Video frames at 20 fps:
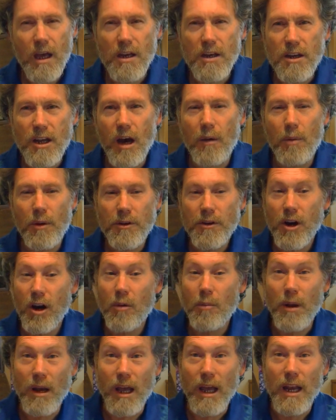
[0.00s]
Double
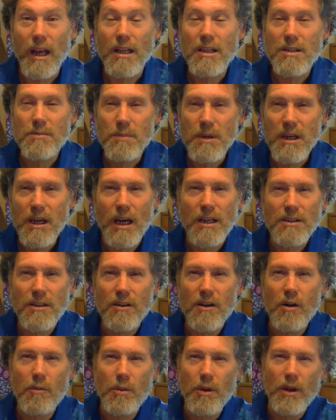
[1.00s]
terminateds, because of
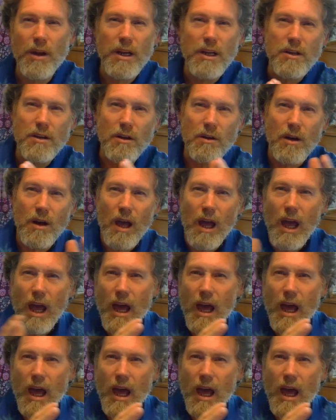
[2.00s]
their ability to